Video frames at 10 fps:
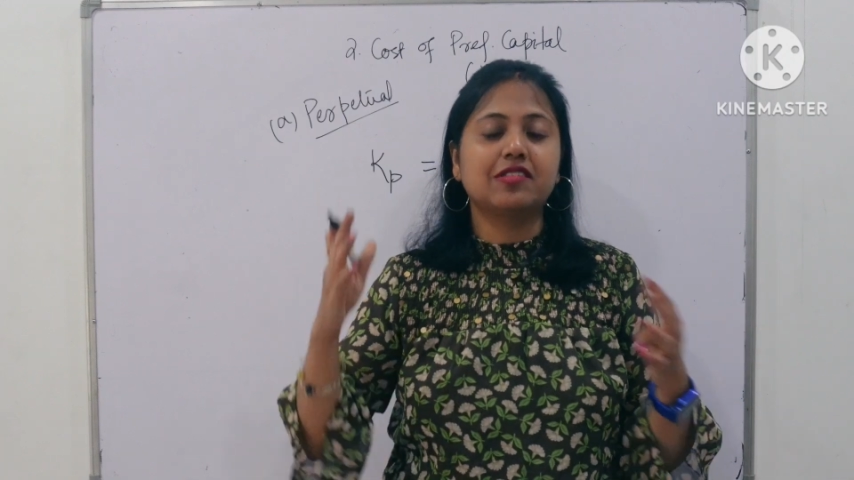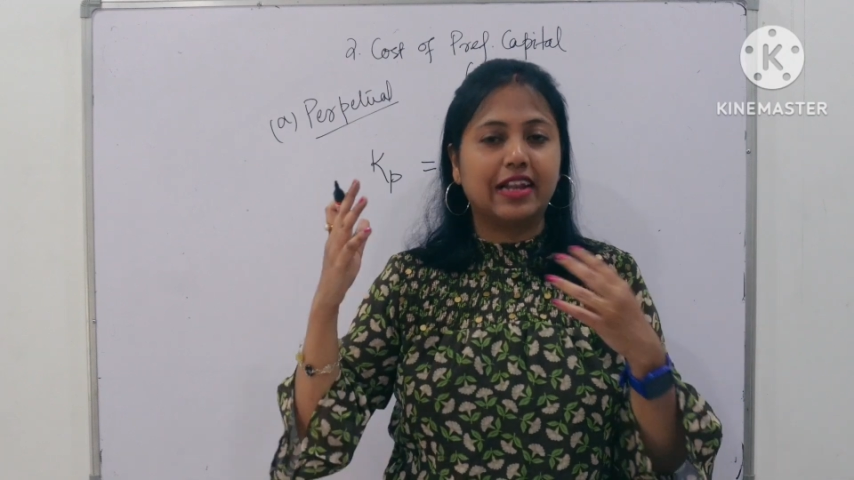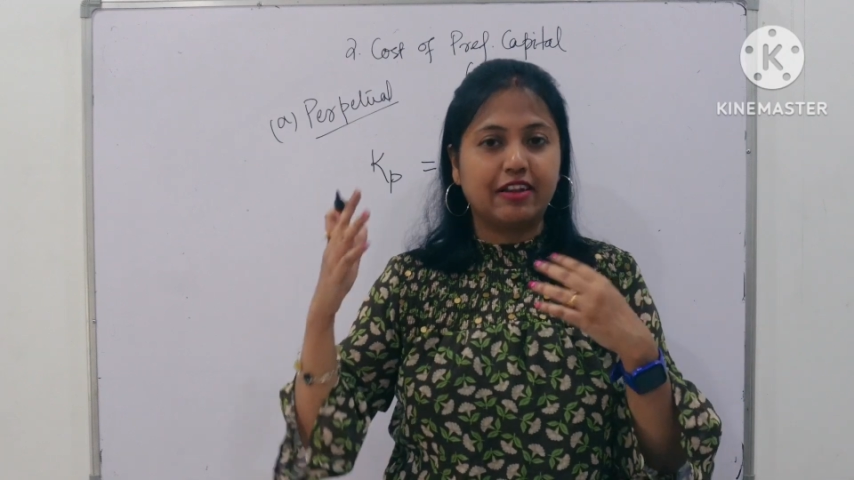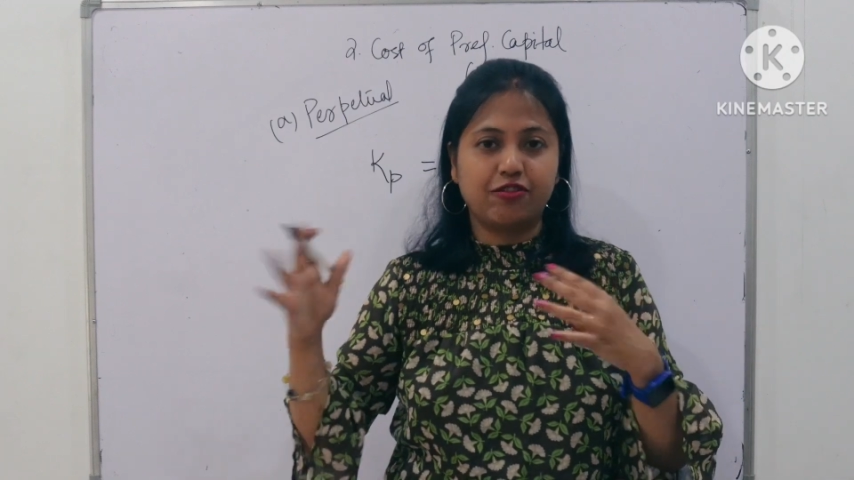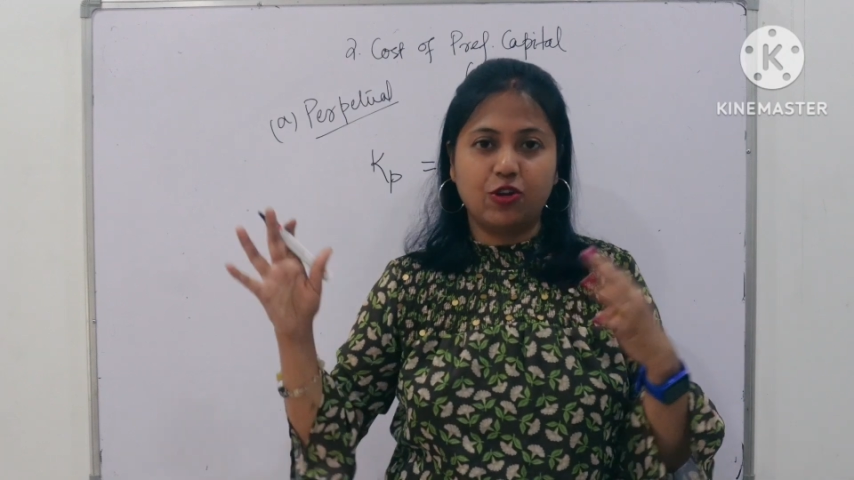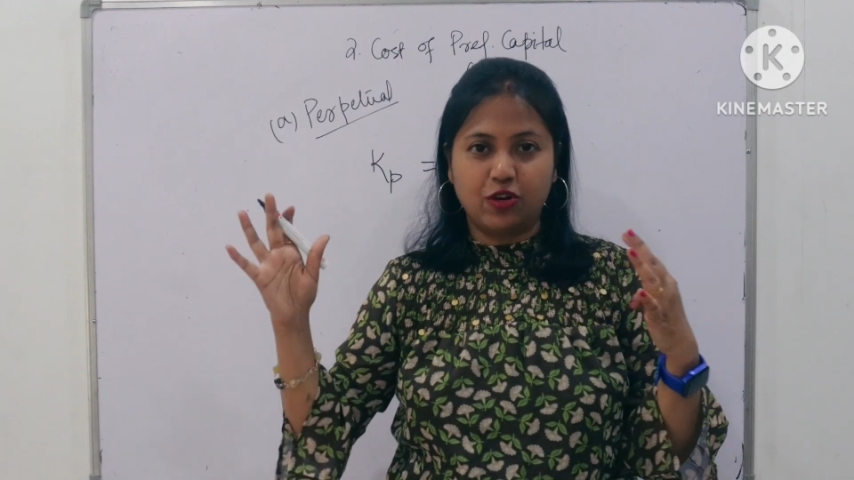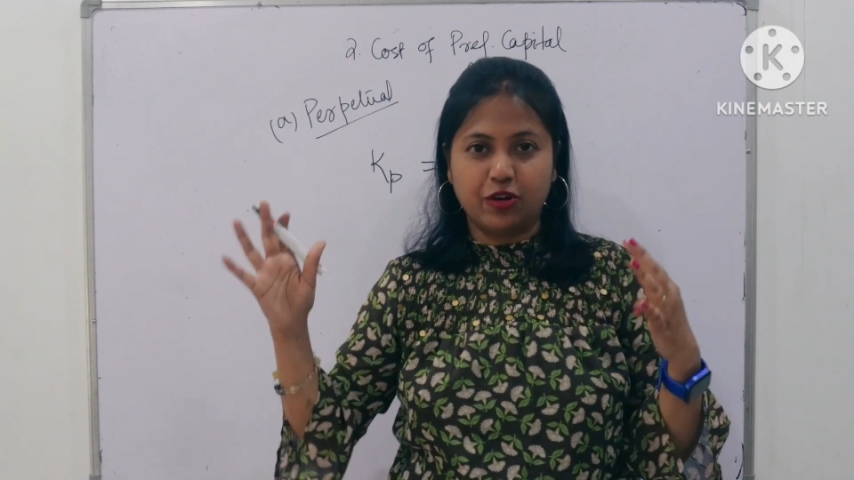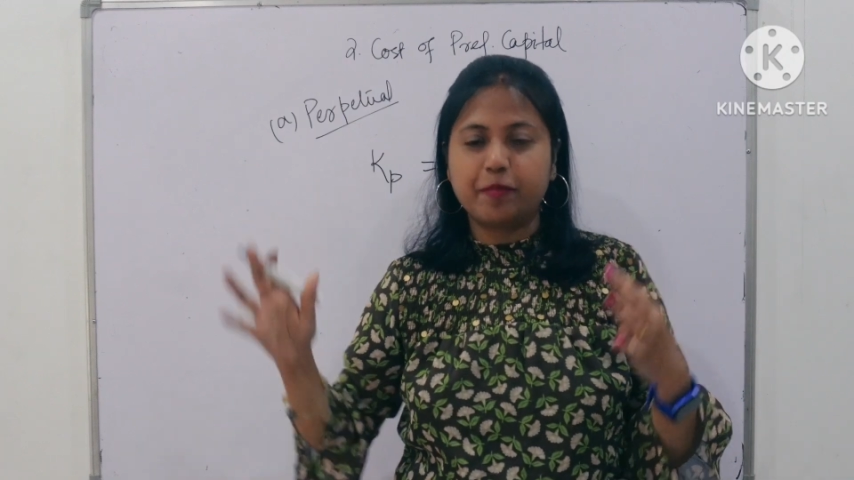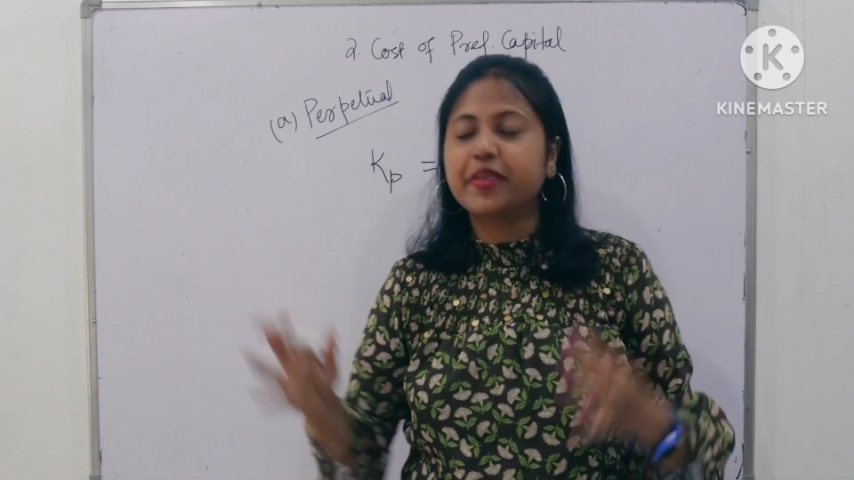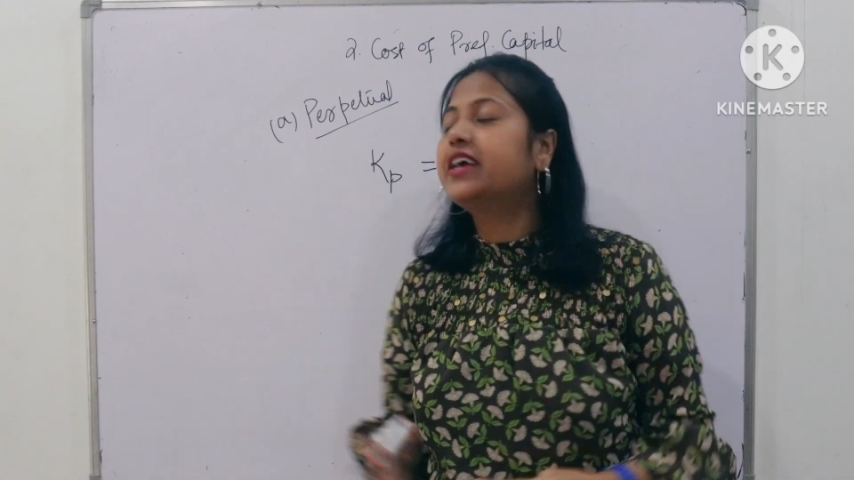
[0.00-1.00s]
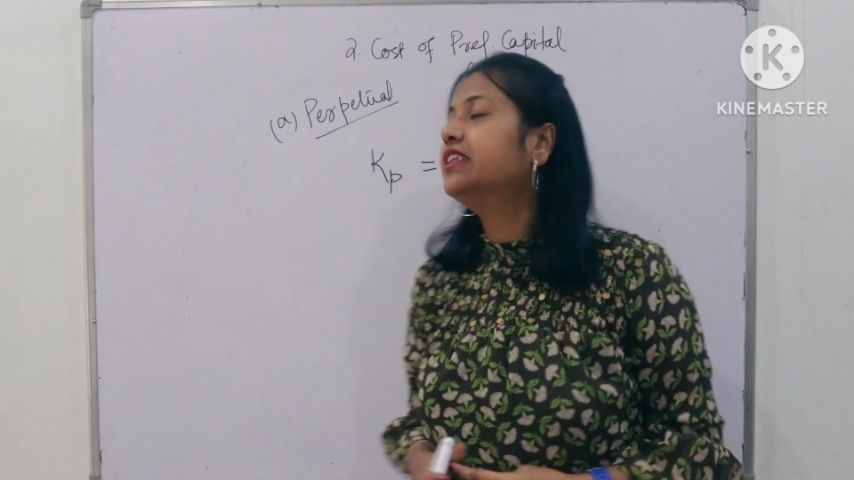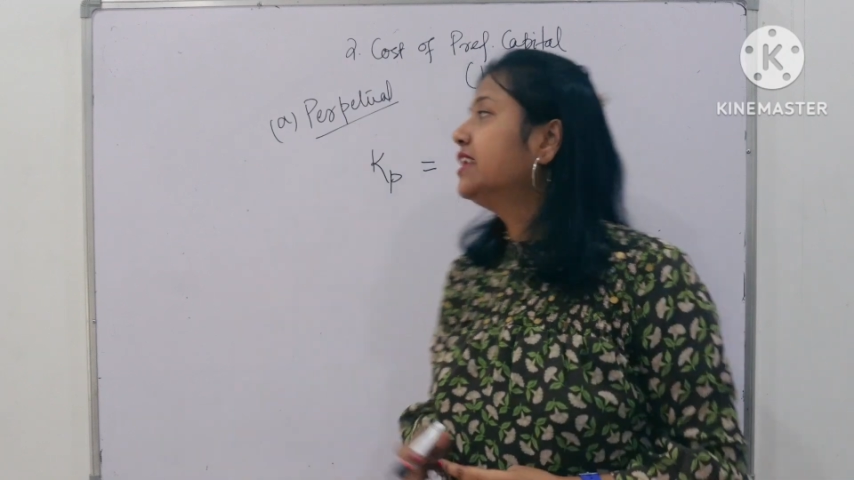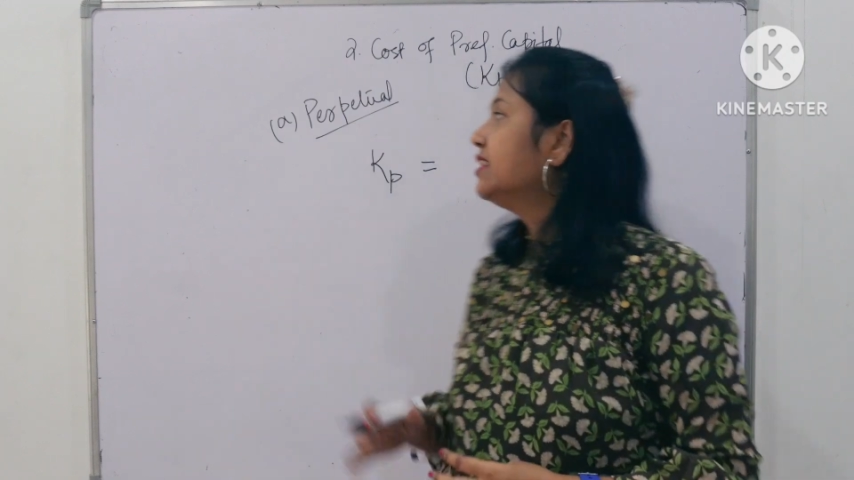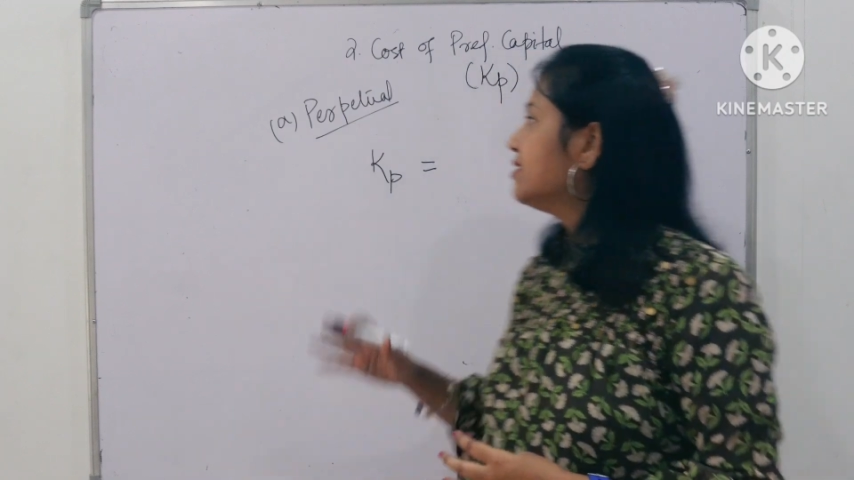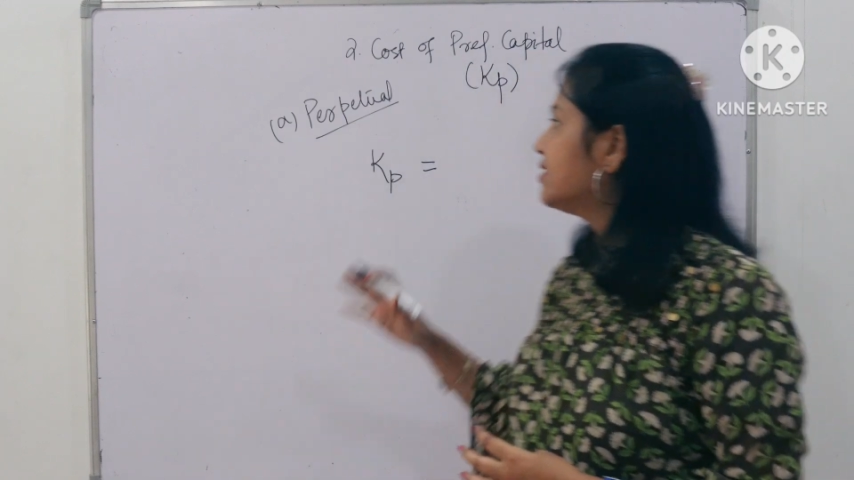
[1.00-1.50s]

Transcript: lifelong, then this